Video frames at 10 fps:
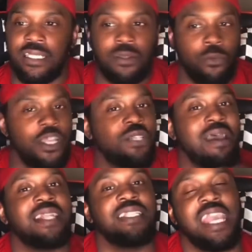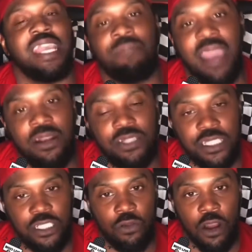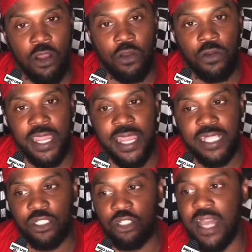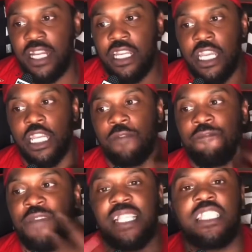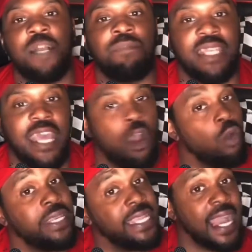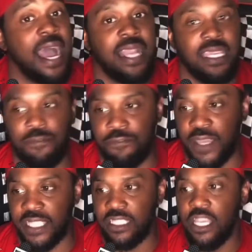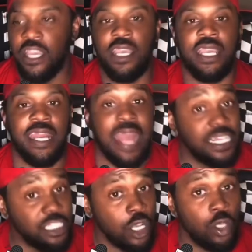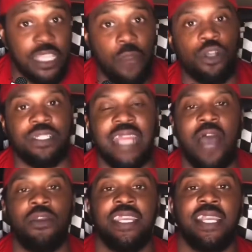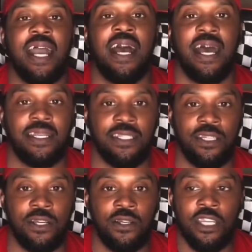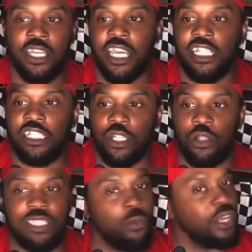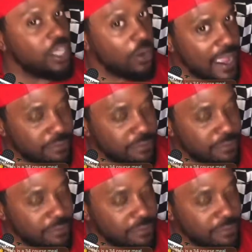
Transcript: we try to take matters into our own hands or try to fix something that only God can fix. And that shows that we're doubting God. You know, it shows that we don't have